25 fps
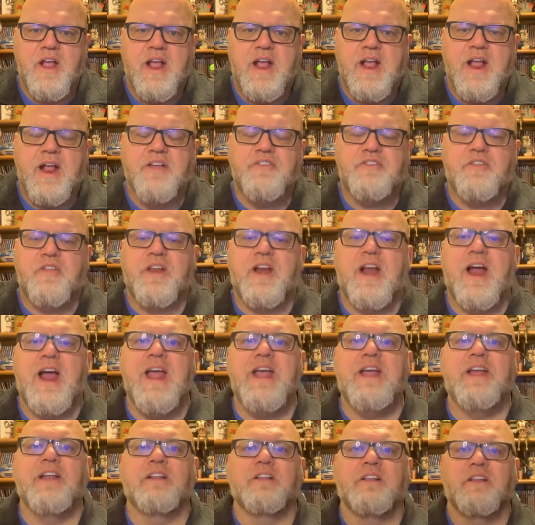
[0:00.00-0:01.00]
so that
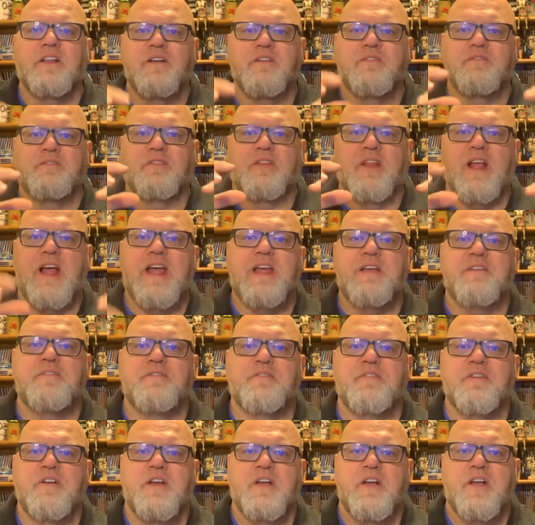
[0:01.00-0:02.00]
I could live
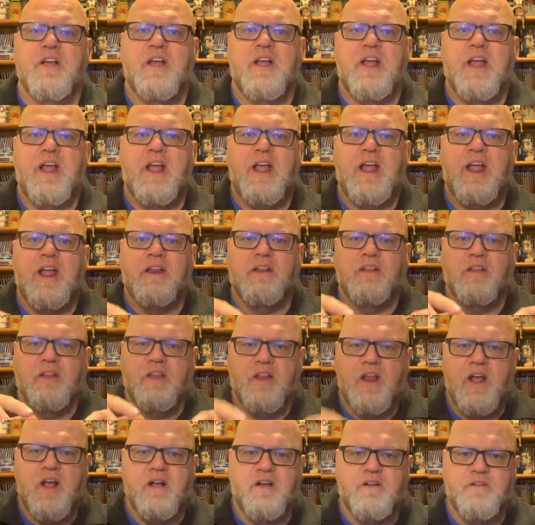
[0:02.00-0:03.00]
life and
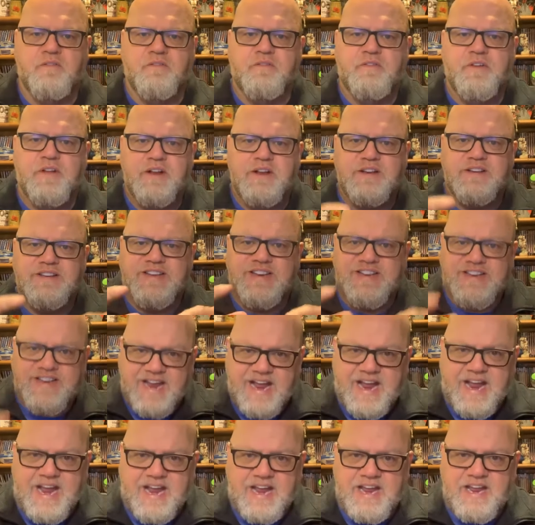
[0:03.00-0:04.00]
love
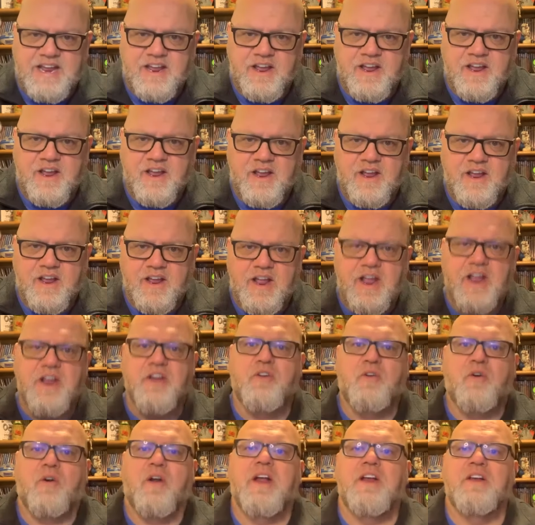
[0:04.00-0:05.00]
today and
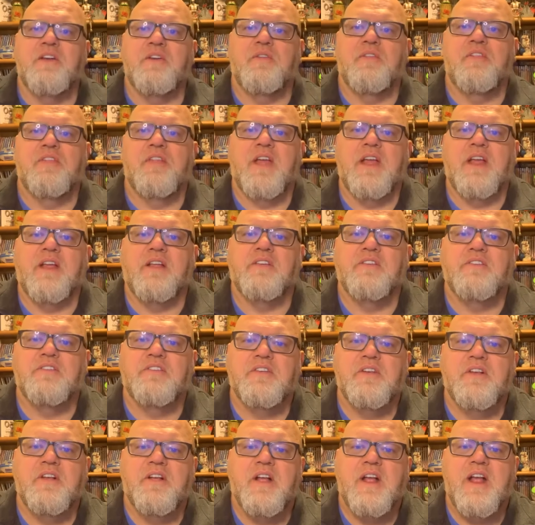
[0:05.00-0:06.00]
create new things.
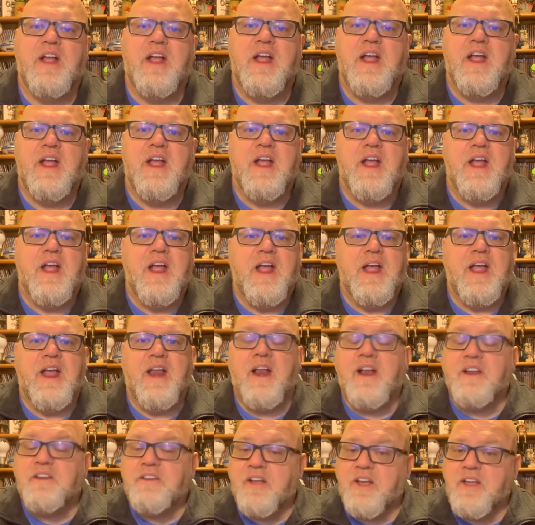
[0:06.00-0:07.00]
And
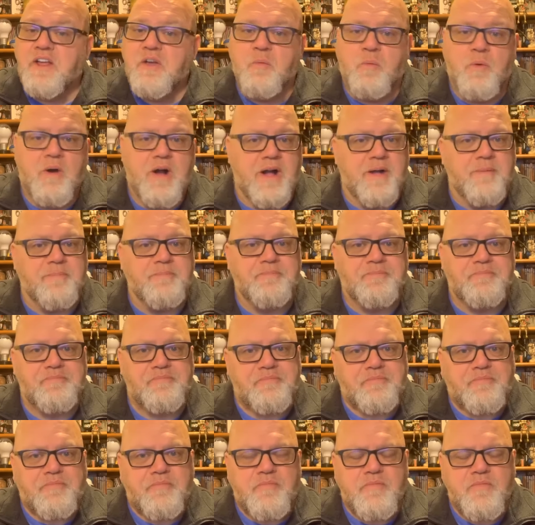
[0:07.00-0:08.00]
I tell you what,
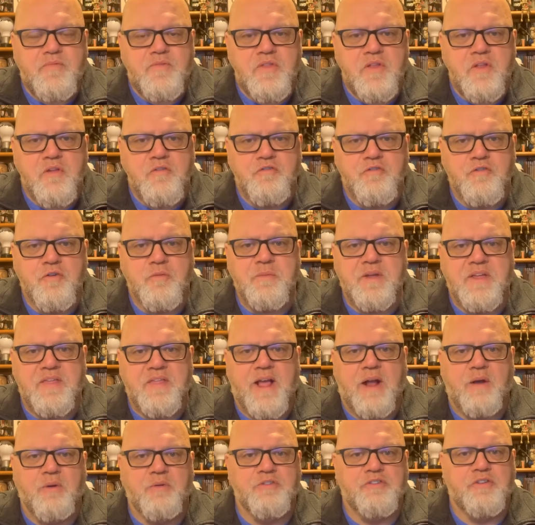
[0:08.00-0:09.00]
for me,
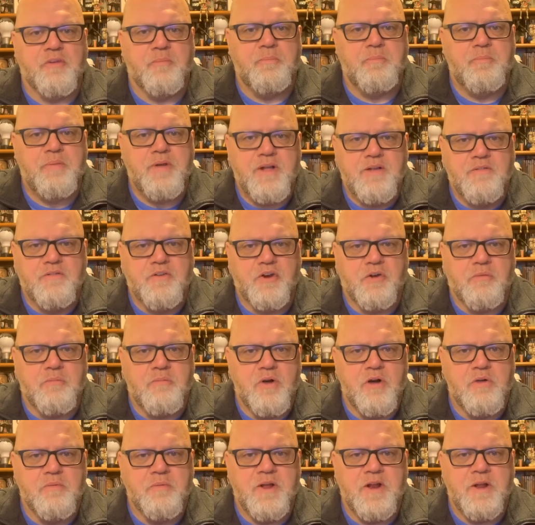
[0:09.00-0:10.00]
that was a pivotal
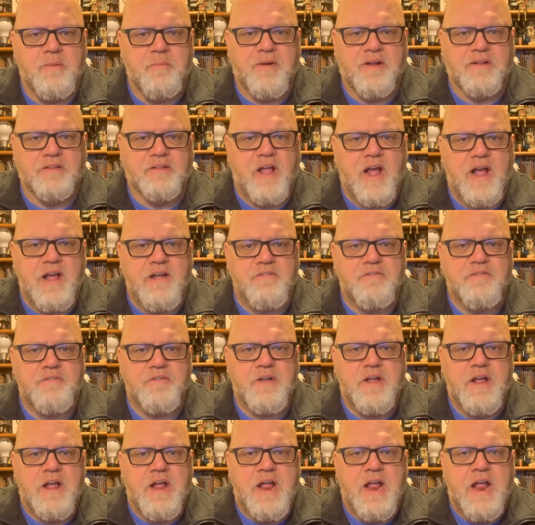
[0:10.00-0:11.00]
moment in my life.
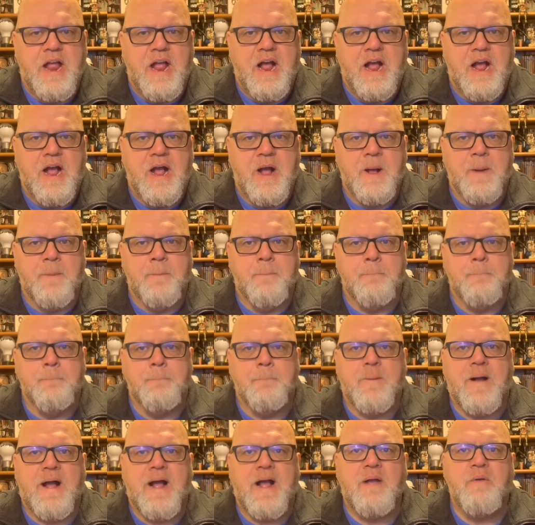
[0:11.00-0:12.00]
Um,
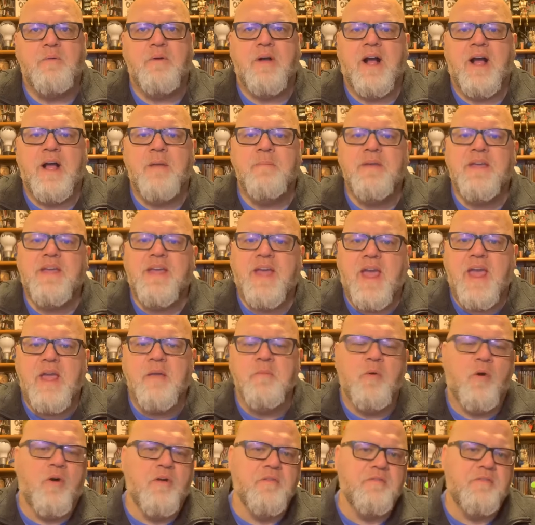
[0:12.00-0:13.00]
I, I
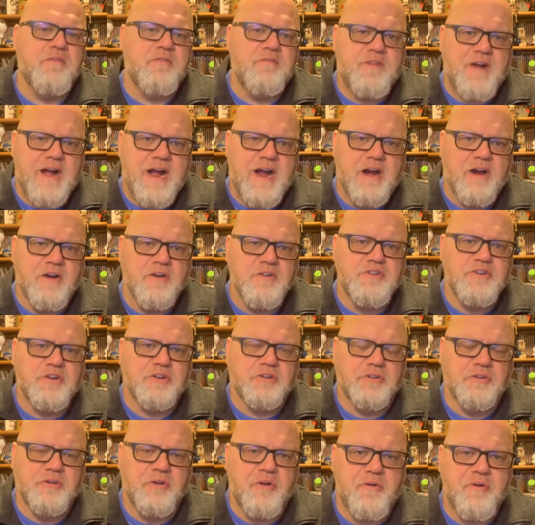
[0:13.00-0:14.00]
became on fire to
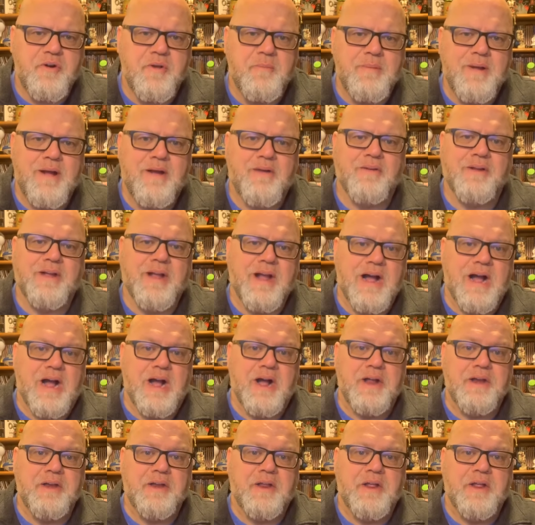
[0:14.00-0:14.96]
learn about God.